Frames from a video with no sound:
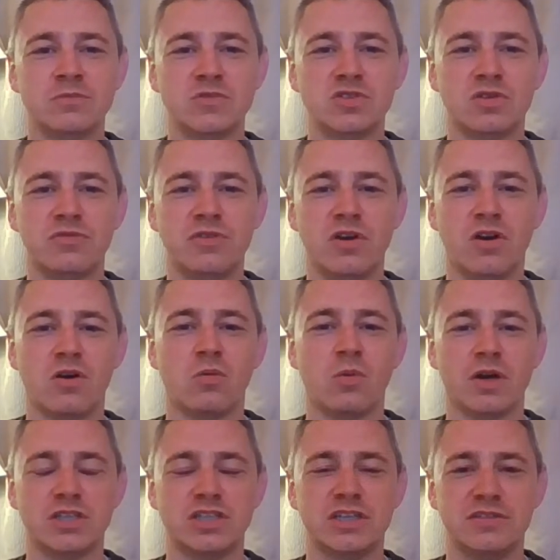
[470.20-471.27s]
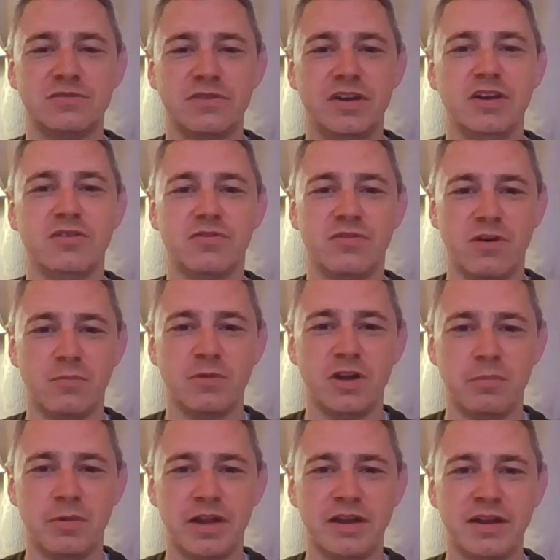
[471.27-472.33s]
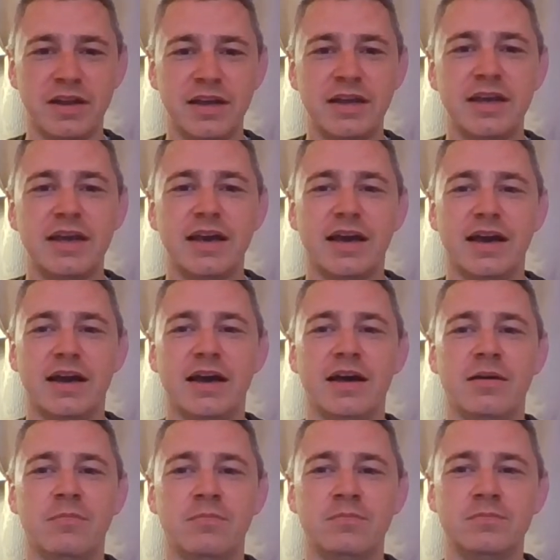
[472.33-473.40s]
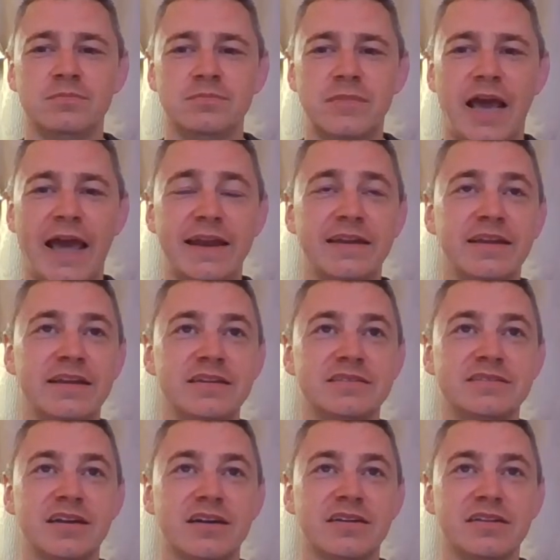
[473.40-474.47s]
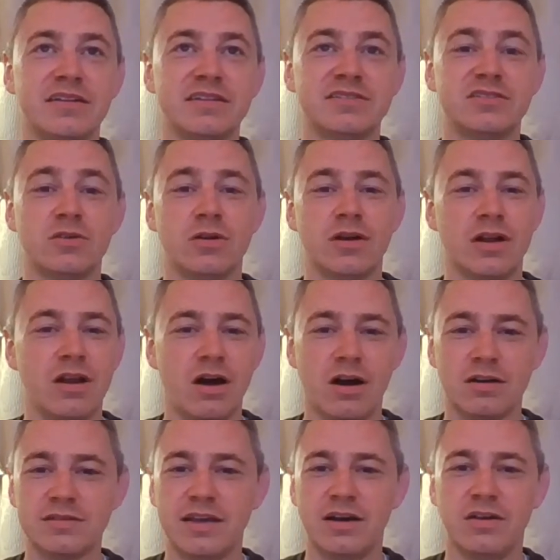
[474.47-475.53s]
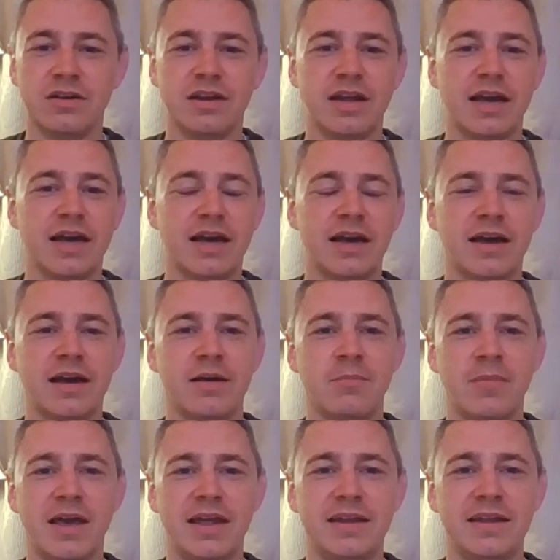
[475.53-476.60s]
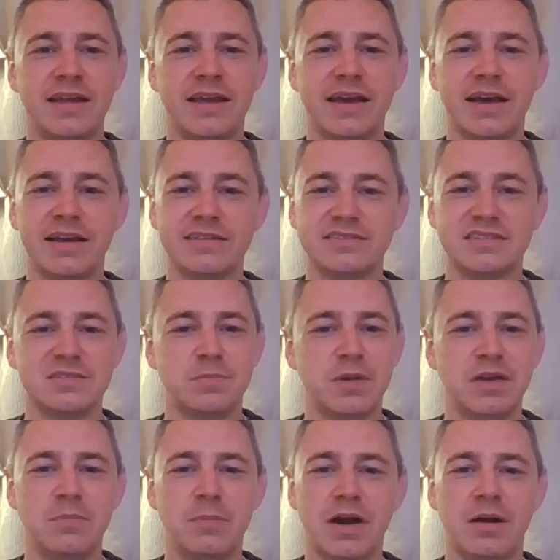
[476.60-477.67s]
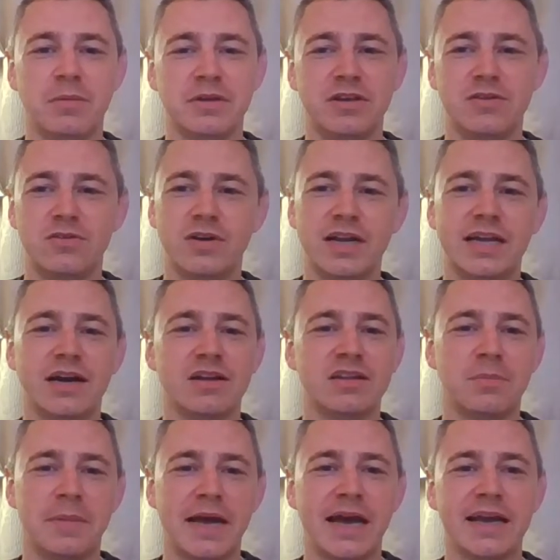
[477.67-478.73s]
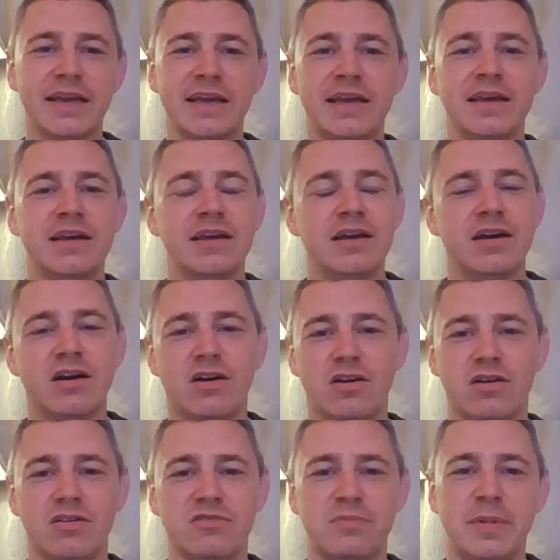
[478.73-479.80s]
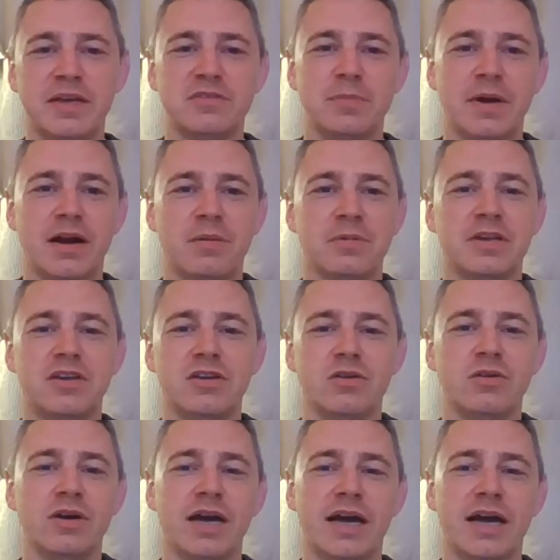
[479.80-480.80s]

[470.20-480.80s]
So if you're watching this video from Dublin, Andy started this during the lockdown, and he has his big barbecue rig out the back of Base Barbecue,